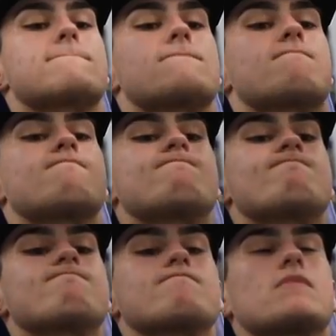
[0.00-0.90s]
instead of like
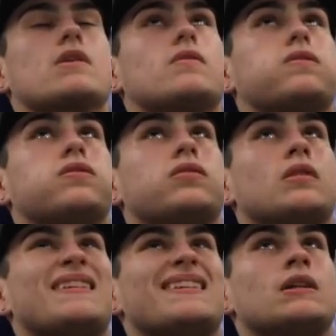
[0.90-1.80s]
going to the gym, like, oh yeah,
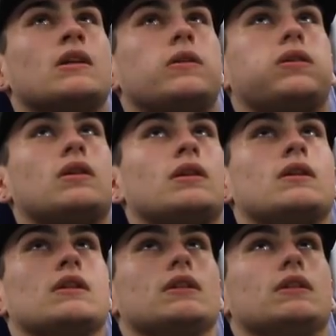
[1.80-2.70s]
let's do that. It's
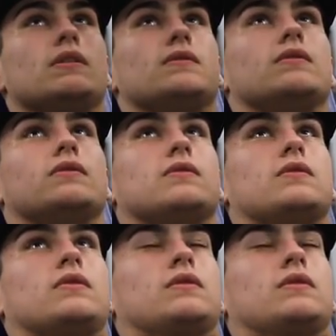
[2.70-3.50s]
like, no, let's